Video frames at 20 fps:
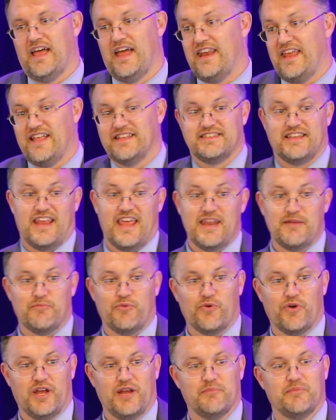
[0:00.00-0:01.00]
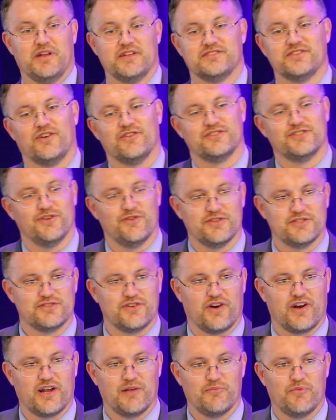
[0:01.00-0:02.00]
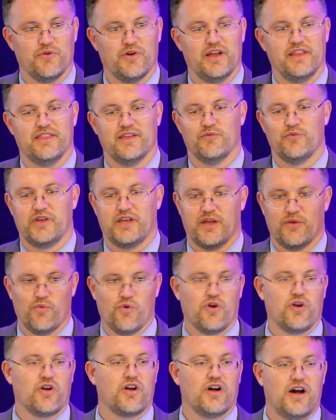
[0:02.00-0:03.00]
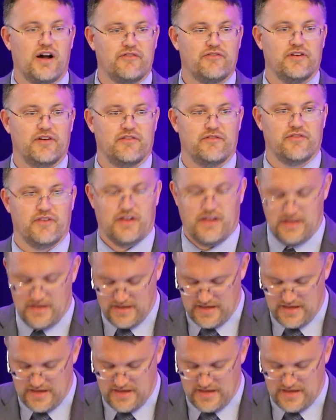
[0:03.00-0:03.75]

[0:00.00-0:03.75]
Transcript: it's an end point, but it's also a starting point that we can work off of,